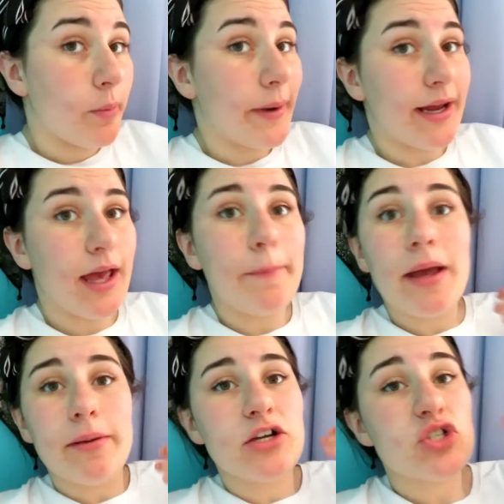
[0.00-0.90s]
Or better yet,
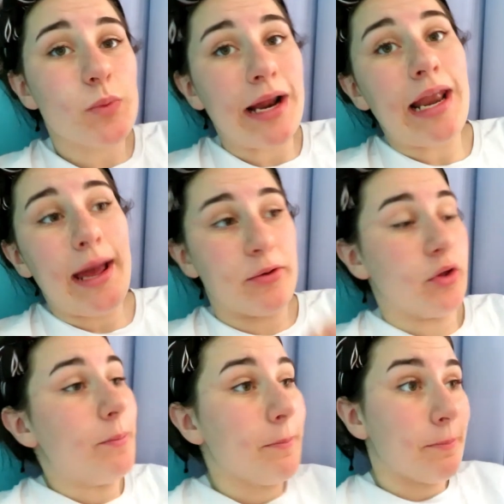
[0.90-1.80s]
maybe I just want to lie with you.